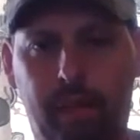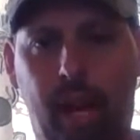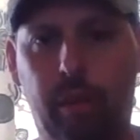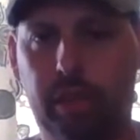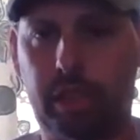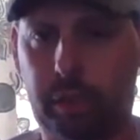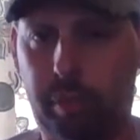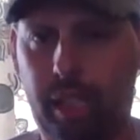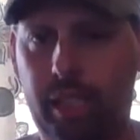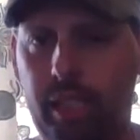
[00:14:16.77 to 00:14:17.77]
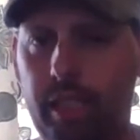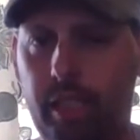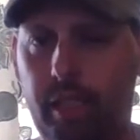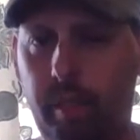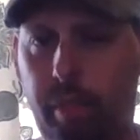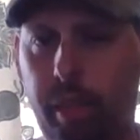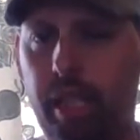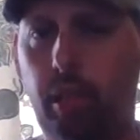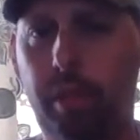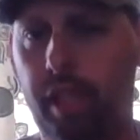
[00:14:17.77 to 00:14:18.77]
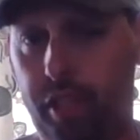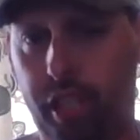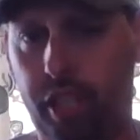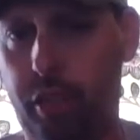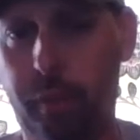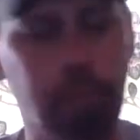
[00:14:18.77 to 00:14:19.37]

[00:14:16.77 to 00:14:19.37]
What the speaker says: I was expecting it to be a little bit thinner,